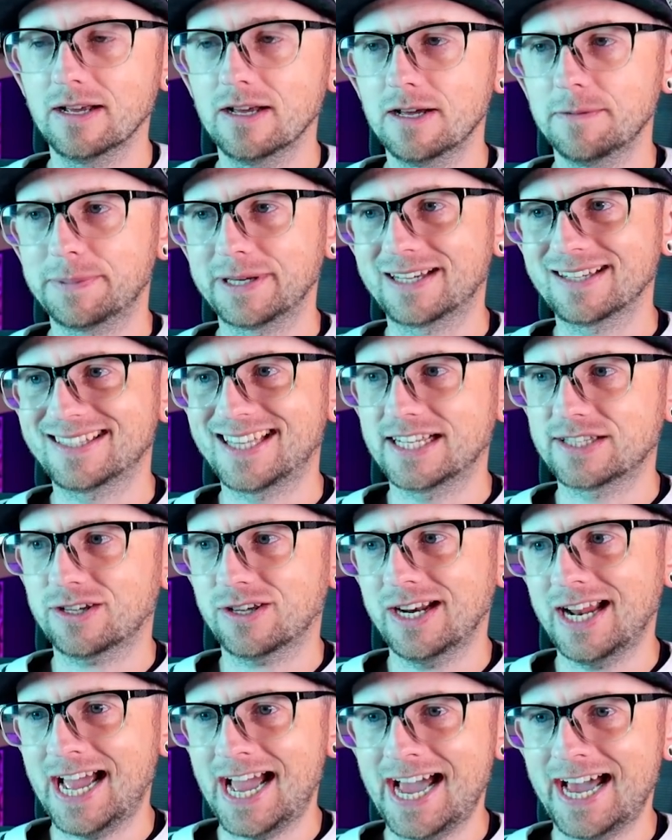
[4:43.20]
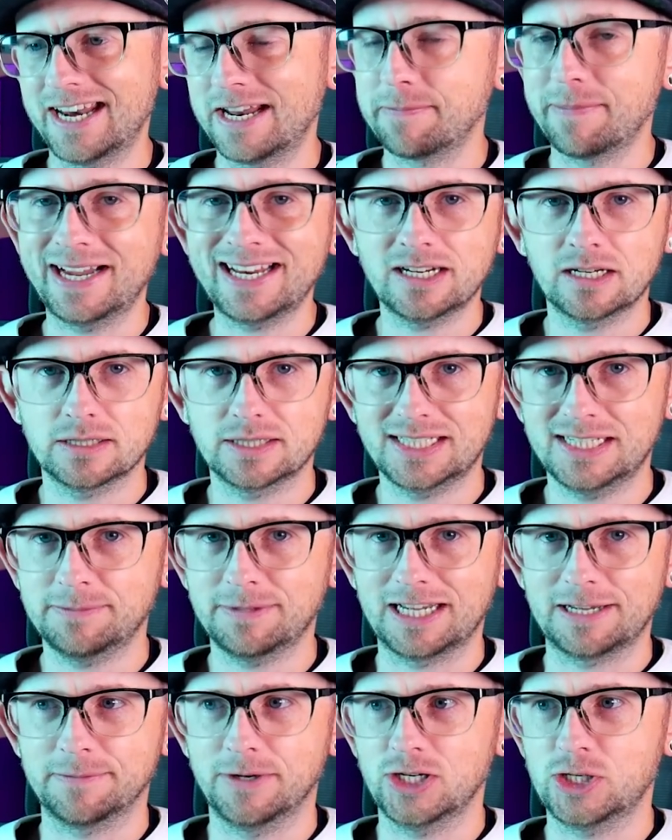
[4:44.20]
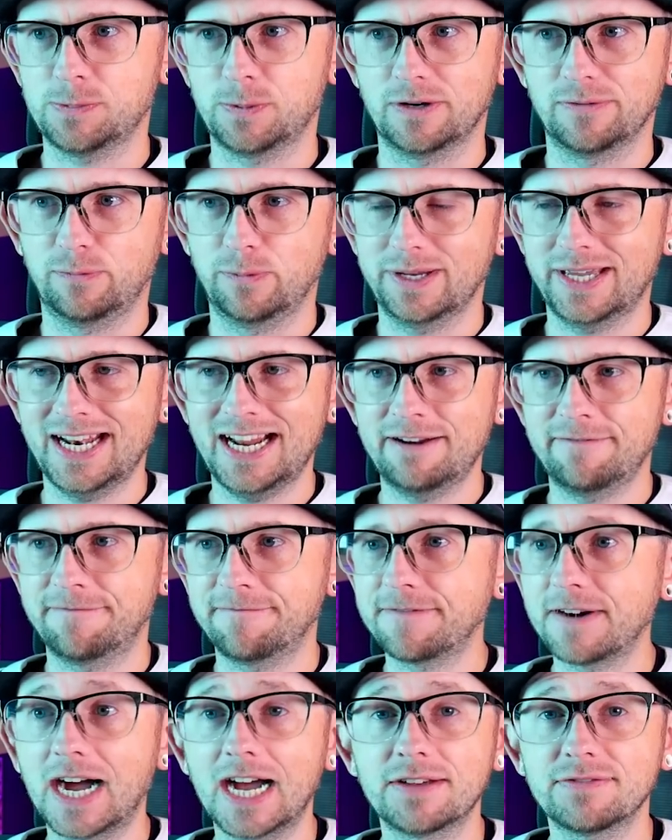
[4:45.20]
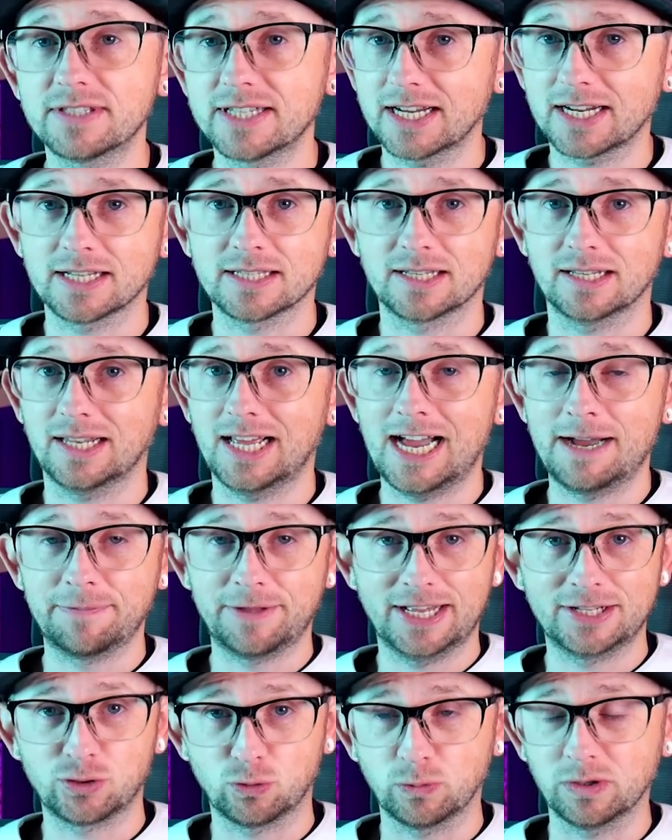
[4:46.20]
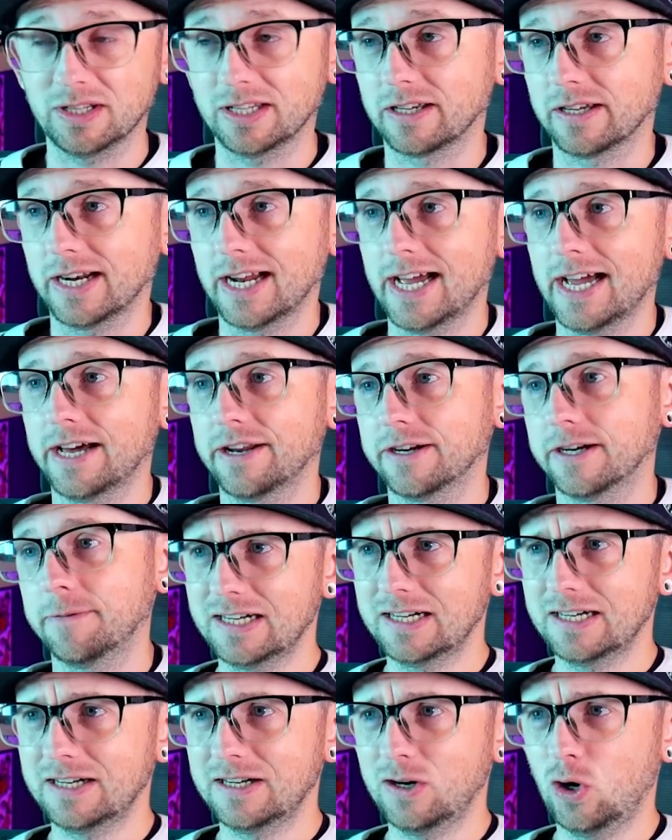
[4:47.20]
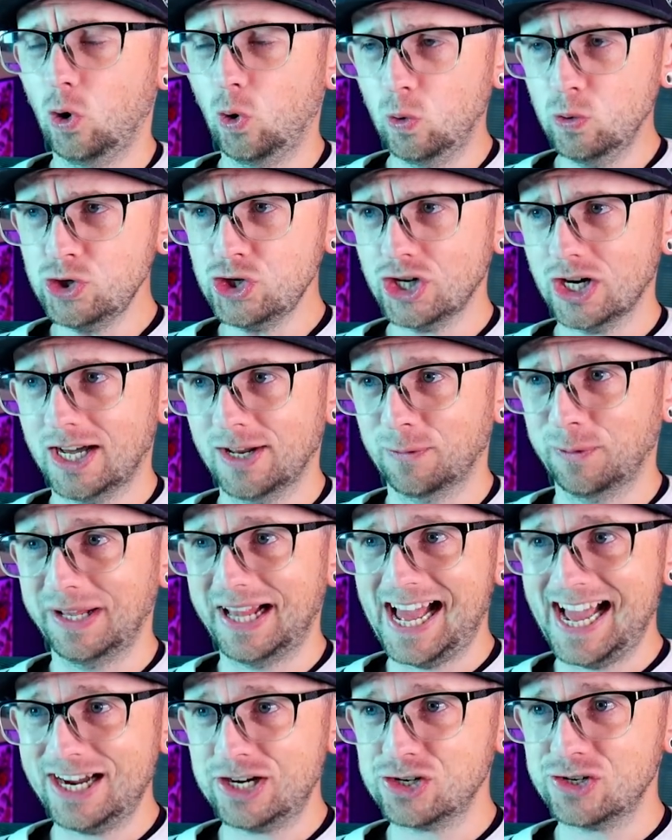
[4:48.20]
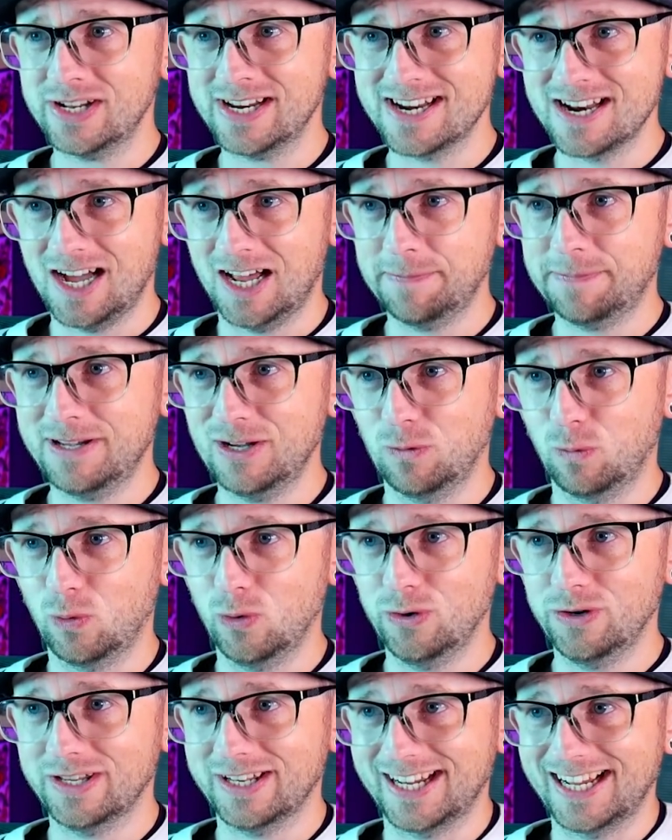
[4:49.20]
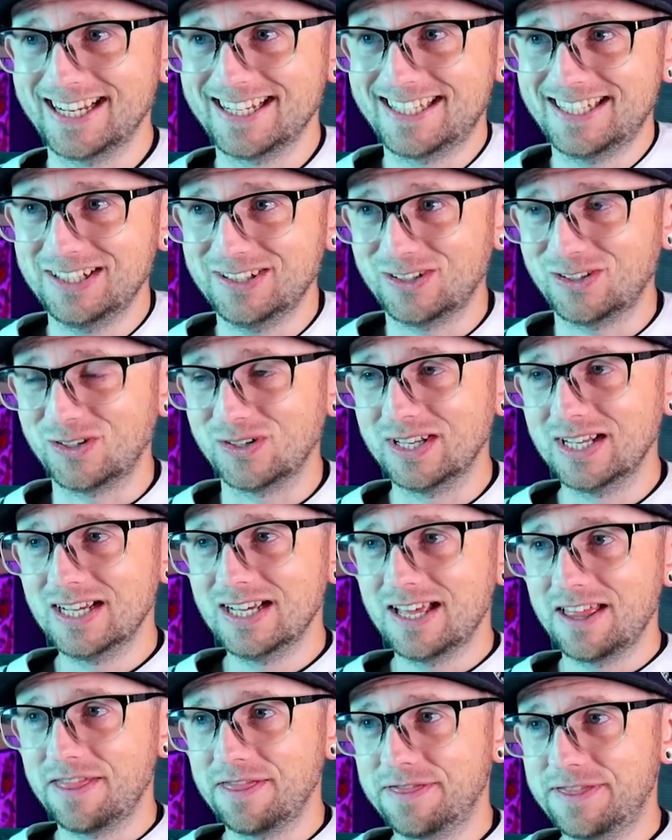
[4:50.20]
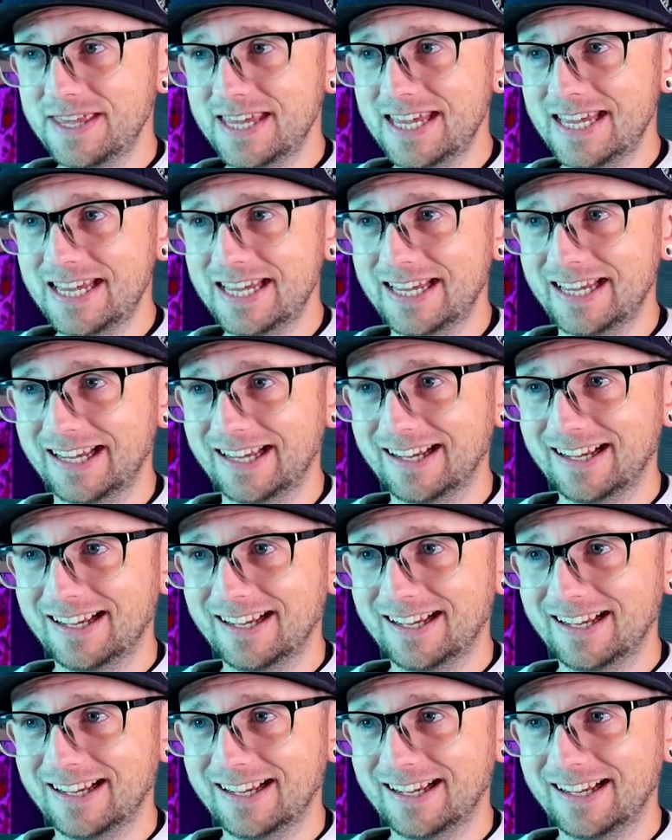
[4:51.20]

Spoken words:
because that's going to add, it might not seem like much, but if we could add 5 seconds a lap, that's really going to add up. Whole shot will actually not be awarded until the